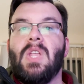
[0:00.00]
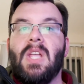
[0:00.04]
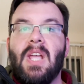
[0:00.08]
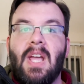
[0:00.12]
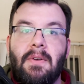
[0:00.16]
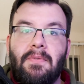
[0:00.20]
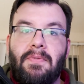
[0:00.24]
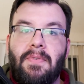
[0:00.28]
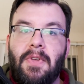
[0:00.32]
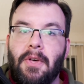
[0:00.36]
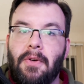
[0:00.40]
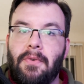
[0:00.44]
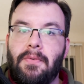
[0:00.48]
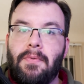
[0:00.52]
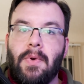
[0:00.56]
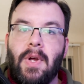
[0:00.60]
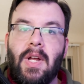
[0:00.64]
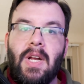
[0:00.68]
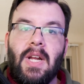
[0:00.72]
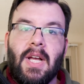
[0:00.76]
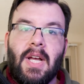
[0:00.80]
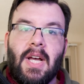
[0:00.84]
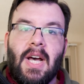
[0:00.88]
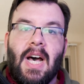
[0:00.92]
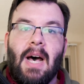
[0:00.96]
And feel free
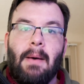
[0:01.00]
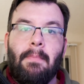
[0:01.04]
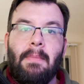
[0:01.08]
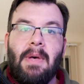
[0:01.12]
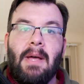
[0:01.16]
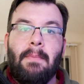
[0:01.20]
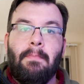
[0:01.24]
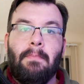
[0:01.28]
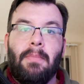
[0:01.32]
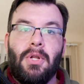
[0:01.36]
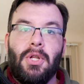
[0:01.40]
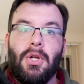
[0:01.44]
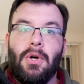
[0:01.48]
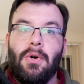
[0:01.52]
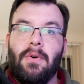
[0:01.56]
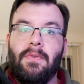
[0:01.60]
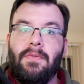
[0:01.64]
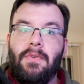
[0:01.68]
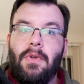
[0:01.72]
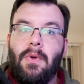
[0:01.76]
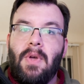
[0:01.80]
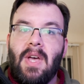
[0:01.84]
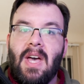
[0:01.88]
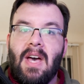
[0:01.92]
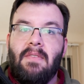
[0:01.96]
to comment below
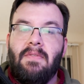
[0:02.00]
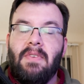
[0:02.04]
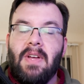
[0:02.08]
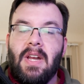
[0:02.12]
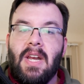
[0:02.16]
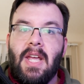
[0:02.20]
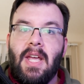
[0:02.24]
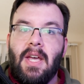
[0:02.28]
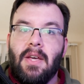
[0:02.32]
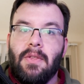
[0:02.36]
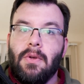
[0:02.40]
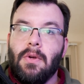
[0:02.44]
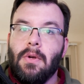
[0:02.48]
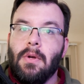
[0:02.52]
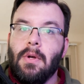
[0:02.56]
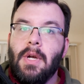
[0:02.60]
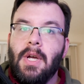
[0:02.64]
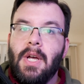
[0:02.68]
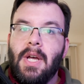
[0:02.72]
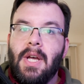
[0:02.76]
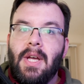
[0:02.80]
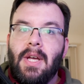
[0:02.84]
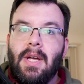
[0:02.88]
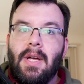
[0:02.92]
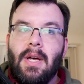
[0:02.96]
if you have any other
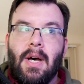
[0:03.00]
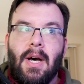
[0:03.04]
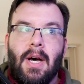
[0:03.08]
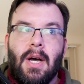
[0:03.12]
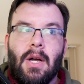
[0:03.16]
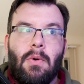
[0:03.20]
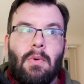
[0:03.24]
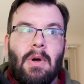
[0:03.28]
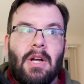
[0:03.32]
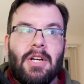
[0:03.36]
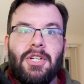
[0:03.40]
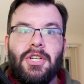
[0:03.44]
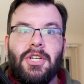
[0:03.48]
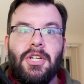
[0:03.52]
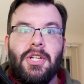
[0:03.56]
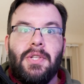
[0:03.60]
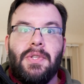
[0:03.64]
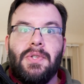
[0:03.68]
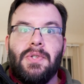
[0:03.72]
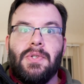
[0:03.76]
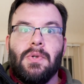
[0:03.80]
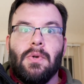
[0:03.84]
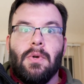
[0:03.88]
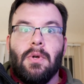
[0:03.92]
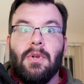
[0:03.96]

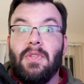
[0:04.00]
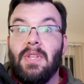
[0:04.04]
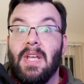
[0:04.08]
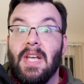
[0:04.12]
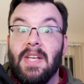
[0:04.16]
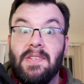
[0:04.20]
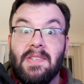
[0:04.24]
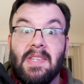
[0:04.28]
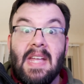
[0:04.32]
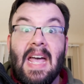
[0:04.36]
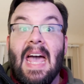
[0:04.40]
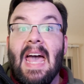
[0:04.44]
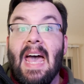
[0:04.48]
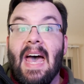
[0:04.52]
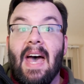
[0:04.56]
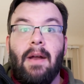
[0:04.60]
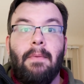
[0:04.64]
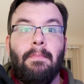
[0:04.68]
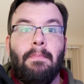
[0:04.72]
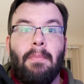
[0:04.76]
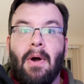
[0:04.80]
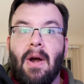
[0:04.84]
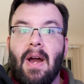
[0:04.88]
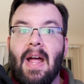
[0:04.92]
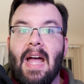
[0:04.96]
questions or things to
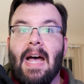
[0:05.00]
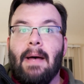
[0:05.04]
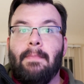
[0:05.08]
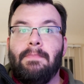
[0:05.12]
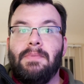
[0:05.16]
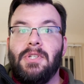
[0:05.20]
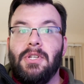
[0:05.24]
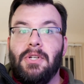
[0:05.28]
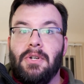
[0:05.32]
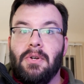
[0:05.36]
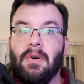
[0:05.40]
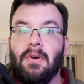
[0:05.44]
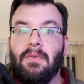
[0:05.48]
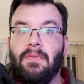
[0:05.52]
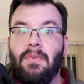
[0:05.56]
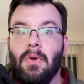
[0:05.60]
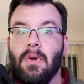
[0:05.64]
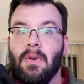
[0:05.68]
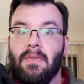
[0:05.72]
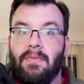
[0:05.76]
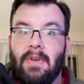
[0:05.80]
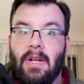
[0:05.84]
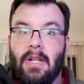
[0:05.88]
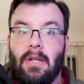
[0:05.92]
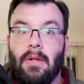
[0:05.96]
add, perhaps, if
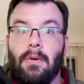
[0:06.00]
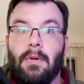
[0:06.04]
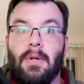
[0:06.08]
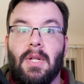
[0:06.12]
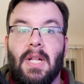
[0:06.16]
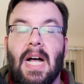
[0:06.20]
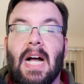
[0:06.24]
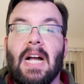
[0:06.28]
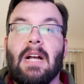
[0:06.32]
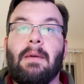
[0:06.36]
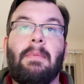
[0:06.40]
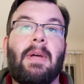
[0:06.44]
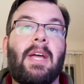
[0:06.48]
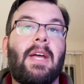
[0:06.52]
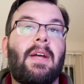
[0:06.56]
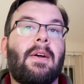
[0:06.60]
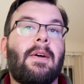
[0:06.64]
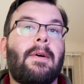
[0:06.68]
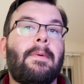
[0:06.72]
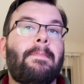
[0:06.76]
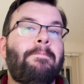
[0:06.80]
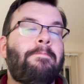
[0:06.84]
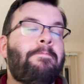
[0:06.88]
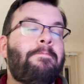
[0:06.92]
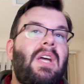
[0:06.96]
you're a fellow
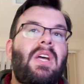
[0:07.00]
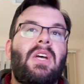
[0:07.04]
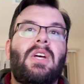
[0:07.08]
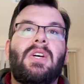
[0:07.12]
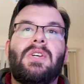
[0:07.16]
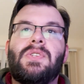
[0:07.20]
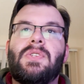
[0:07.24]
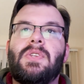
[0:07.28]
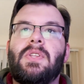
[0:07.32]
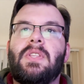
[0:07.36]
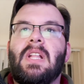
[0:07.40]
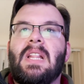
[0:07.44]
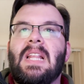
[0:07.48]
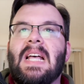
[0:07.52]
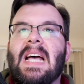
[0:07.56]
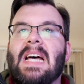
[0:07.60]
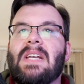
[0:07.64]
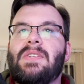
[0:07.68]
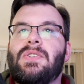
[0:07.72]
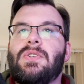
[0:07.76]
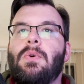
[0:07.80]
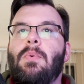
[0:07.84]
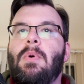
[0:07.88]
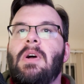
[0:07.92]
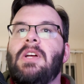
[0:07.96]
clockmaker. So the
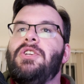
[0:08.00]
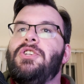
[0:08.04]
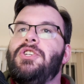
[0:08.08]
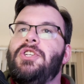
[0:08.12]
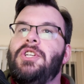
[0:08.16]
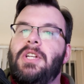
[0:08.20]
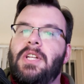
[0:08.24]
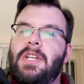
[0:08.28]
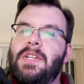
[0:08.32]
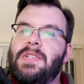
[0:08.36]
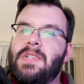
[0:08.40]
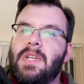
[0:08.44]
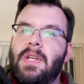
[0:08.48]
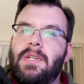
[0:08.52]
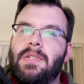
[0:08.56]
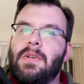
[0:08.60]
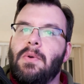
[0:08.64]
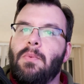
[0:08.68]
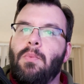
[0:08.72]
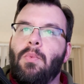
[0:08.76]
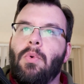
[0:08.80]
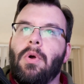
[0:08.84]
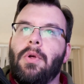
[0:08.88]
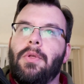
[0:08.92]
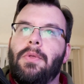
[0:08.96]
last question is
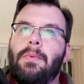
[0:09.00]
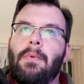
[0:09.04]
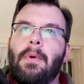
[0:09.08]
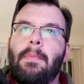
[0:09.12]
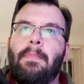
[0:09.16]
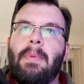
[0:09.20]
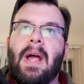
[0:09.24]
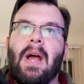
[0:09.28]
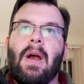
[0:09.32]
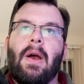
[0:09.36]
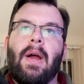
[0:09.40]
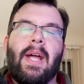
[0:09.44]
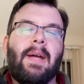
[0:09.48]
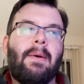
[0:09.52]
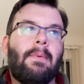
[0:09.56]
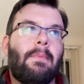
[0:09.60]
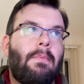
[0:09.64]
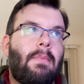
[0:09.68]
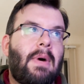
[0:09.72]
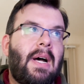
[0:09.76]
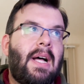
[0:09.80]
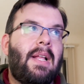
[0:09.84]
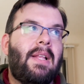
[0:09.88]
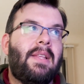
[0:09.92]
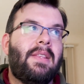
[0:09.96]
it worth repairing?
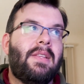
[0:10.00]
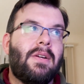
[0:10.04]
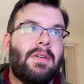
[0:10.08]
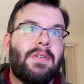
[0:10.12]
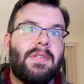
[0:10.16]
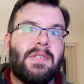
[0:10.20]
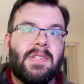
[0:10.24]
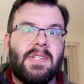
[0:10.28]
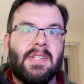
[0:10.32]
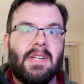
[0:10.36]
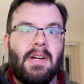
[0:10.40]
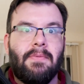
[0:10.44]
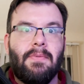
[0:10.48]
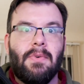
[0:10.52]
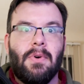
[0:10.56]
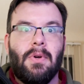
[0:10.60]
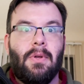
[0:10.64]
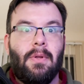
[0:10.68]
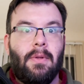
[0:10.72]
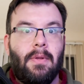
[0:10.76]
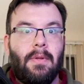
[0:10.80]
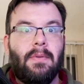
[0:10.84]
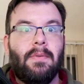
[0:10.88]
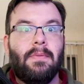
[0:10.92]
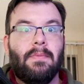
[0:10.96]
Well, there's
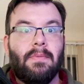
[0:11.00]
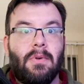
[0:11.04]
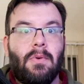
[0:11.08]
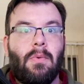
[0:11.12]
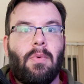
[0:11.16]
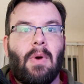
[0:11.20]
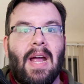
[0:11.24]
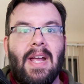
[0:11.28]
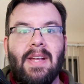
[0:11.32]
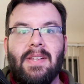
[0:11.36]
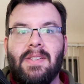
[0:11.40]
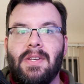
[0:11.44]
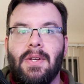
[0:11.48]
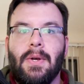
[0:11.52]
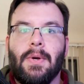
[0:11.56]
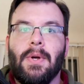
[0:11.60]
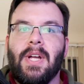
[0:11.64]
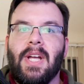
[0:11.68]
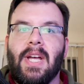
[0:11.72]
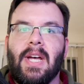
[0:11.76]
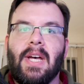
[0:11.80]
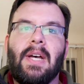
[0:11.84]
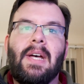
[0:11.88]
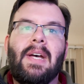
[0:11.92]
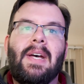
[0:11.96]
several
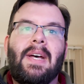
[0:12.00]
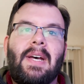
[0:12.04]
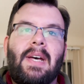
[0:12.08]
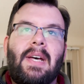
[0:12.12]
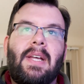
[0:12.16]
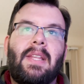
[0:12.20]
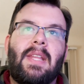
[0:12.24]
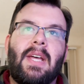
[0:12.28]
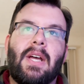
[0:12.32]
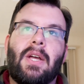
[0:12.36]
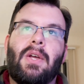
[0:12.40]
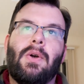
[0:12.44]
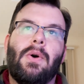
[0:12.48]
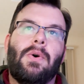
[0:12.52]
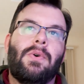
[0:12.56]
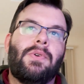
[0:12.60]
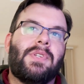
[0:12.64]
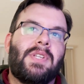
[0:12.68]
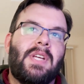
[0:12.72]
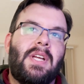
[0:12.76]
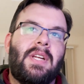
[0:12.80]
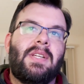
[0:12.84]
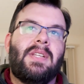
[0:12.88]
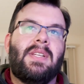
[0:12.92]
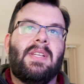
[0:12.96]
criteria that
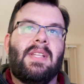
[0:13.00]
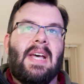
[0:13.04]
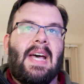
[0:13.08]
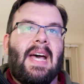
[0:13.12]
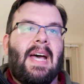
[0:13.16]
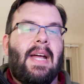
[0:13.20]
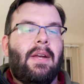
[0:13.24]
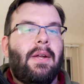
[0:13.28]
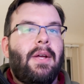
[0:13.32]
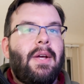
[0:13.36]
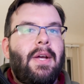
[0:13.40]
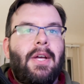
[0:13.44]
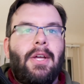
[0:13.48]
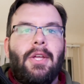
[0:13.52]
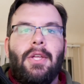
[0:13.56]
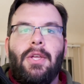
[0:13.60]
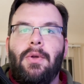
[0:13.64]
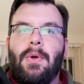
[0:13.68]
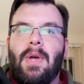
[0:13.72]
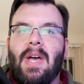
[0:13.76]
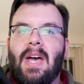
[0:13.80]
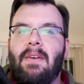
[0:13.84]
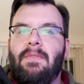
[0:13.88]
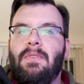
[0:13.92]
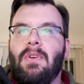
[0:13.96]
goes into that.
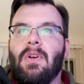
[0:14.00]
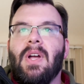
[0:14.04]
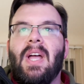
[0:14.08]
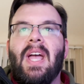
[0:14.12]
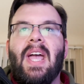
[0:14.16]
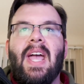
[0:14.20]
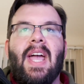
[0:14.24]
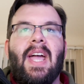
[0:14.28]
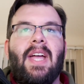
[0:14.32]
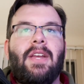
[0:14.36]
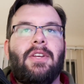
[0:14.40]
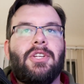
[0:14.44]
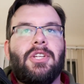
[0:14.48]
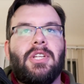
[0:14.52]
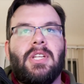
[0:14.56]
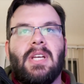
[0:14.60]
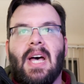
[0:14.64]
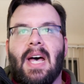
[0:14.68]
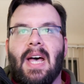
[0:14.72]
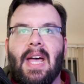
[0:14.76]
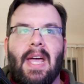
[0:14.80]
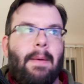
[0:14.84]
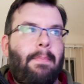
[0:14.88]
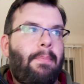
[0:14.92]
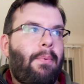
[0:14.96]
You have your age,
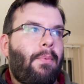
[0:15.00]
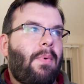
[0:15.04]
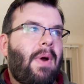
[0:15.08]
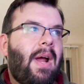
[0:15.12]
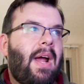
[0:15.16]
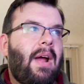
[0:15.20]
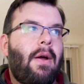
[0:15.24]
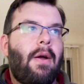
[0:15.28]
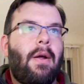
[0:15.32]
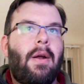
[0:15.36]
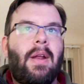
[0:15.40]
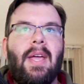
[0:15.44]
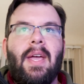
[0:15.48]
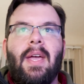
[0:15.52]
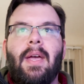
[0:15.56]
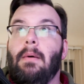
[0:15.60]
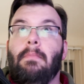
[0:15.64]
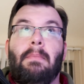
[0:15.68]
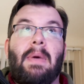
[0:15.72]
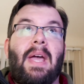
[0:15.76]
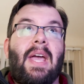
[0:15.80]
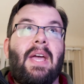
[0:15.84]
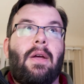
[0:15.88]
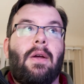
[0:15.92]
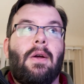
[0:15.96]
type, rarity,
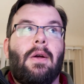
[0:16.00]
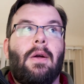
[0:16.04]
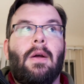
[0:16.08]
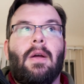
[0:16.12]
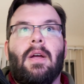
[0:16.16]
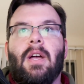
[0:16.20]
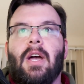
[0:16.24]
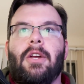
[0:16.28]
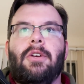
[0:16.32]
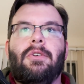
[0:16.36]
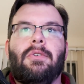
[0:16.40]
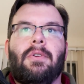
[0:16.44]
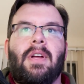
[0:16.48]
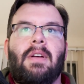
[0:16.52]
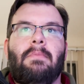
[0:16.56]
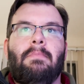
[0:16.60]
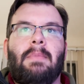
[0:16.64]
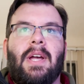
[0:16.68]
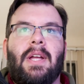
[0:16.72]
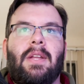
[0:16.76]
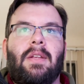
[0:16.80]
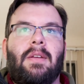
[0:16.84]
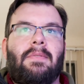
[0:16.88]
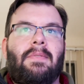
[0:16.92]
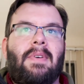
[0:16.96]
maker, country of
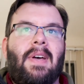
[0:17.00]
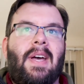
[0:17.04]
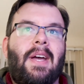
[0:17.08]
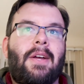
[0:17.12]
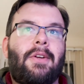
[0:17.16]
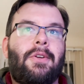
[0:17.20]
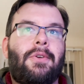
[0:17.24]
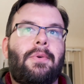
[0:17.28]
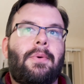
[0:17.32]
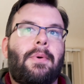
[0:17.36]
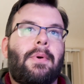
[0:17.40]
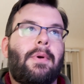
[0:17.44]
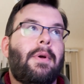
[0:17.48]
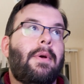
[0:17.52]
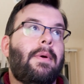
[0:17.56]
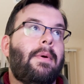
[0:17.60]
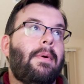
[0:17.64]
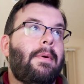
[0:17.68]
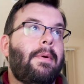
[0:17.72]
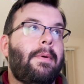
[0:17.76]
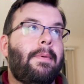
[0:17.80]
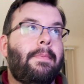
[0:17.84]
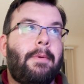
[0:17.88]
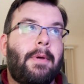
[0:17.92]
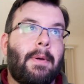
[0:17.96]

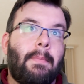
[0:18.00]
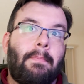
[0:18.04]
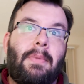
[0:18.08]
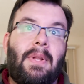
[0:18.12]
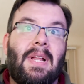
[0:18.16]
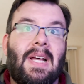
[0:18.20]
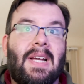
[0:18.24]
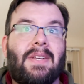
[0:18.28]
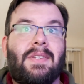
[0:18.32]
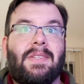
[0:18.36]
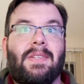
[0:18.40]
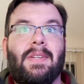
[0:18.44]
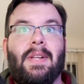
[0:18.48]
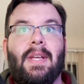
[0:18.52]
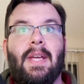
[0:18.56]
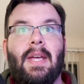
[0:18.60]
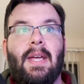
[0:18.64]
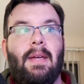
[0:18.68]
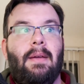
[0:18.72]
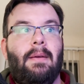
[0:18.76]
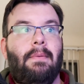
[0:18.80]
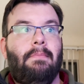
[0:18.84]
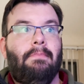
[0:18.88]
manufacturer, complexity,